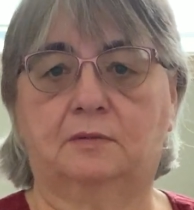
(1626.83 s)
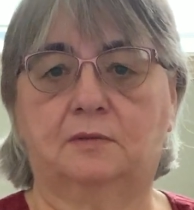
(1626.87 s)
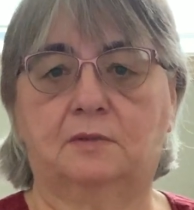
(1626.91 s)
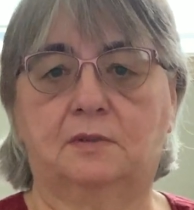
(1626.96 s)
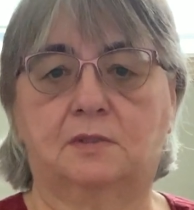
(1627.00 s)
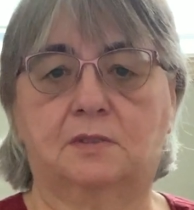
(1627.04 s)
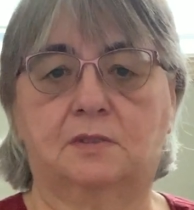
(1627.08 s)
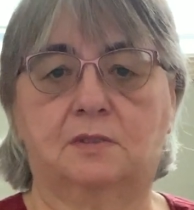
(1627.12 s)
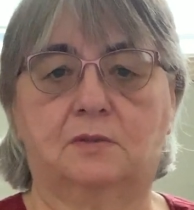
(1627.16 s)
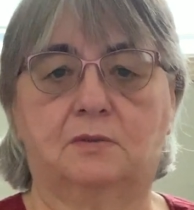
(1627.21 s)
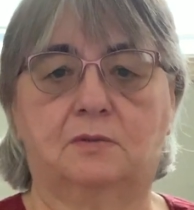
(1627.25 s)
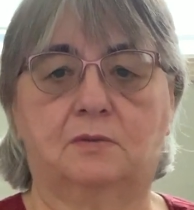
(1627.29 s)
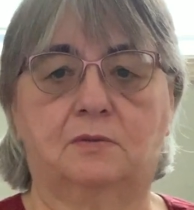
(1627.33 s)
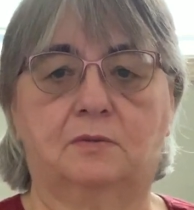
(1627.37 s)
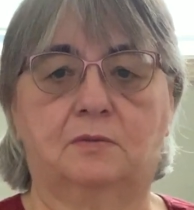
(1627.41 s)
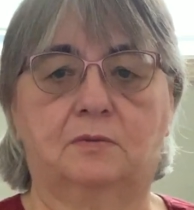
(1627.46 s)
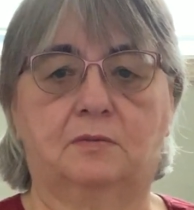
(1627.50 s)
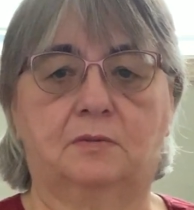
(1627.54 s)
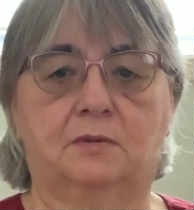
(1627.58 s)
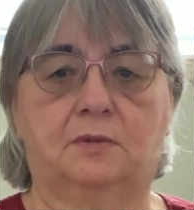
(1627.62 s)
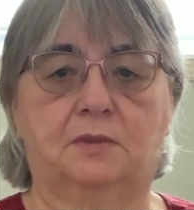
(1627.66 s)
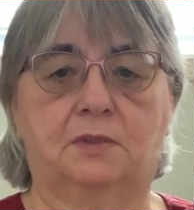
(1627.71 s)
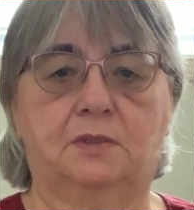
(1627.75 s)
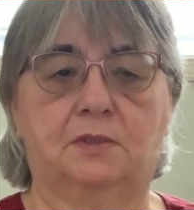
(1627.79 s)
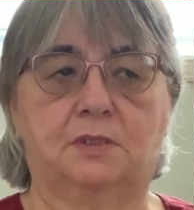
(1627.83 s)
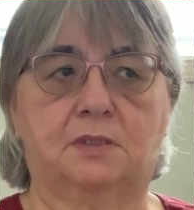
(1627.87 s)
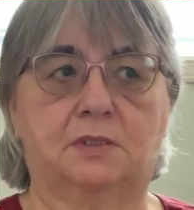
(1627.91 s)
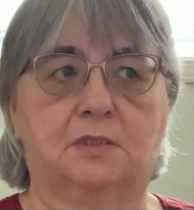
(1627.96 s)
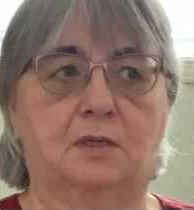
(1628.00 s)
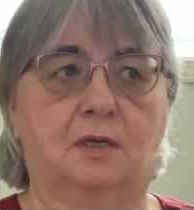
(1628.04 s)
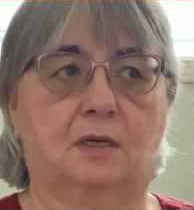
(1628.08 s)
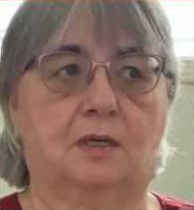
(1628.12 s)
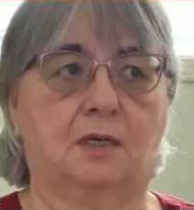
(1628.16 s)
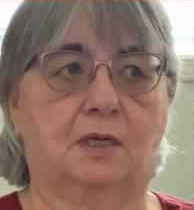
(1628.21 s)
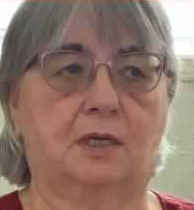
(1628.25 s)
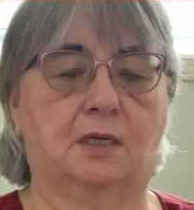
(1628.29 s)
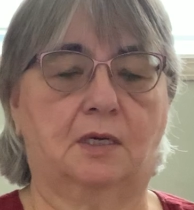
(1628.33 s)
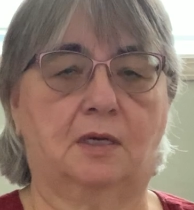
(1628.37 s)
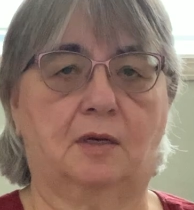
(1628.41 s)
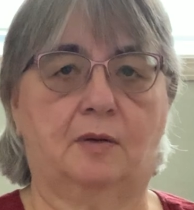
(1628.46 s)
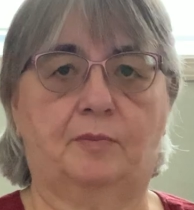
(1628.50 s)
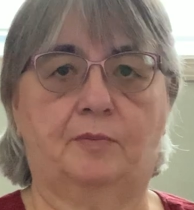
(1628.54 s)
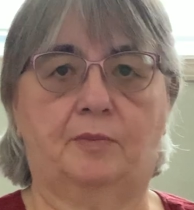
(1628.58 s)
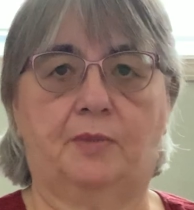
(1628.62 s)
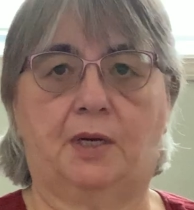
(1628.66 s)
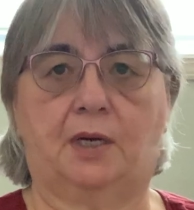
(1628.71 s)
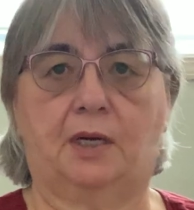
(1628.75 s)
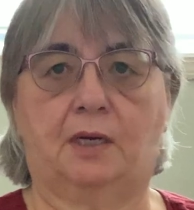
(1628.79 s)
So it's not like
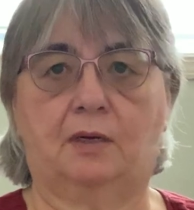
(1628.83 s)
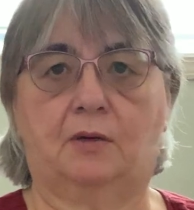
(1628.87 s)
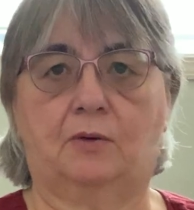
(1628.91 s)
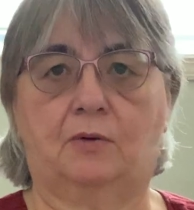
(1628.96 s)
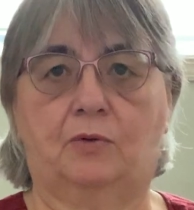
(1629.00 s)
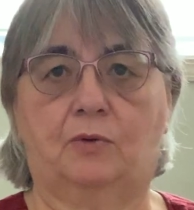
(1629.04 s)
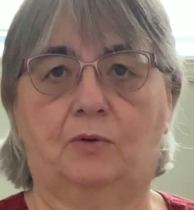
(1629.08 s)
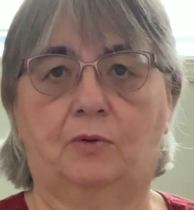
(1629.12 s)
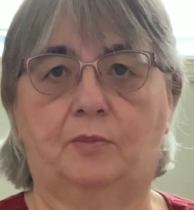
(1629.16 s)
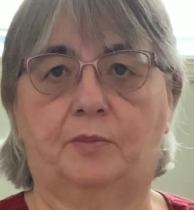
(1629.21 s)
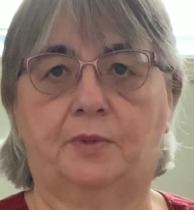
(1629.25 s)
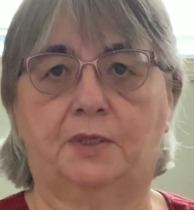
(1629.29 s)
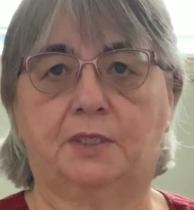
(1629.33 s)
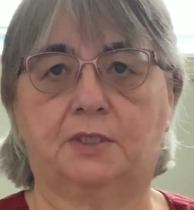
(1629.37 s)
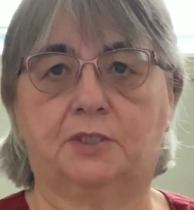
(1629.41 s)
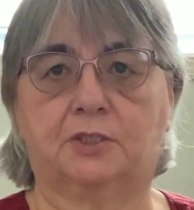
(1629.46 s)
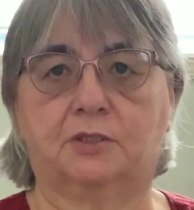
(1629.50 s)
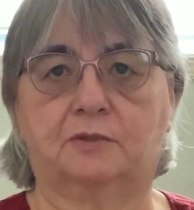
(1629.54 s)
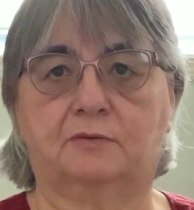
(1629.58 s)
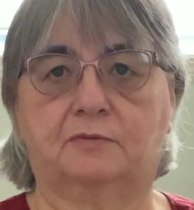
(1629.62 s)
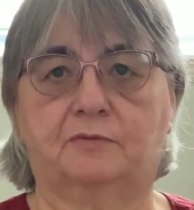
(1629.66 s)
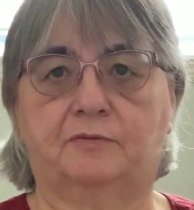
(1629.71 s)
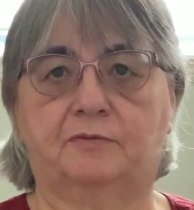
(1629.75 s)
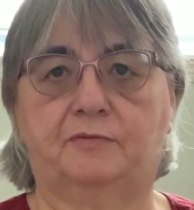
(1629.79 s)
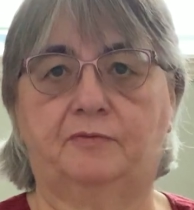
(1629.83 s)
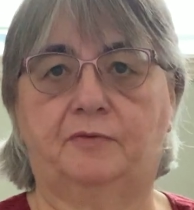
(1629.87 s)
I'm buying a whole bunch of